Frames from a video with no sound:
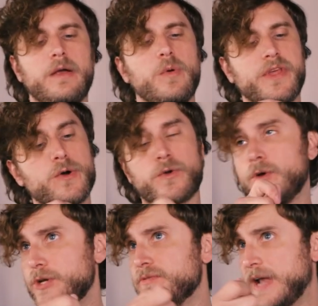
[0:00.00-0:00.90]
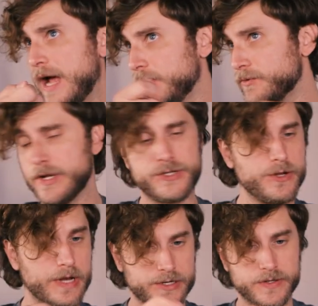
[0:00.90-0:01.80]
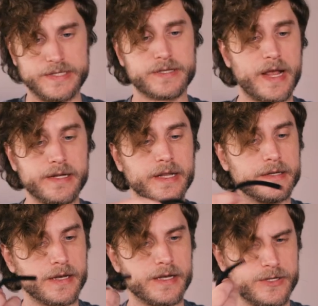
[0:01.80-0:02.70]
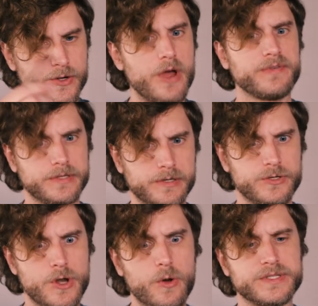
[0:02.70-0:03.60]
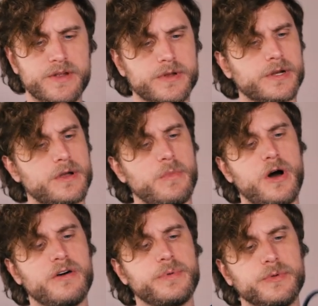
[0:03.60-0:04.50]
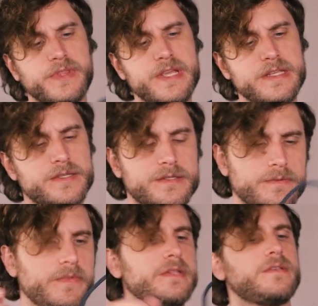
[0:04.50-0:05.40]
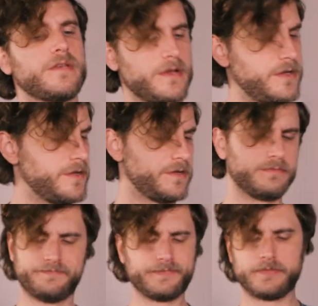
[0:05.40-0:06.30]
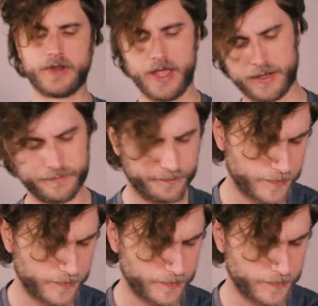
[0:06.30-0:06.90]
With Edelkrone, you have an Allen wrench. You can actually tighten it, and you know it's never going to come off. But with these, it's I don't know,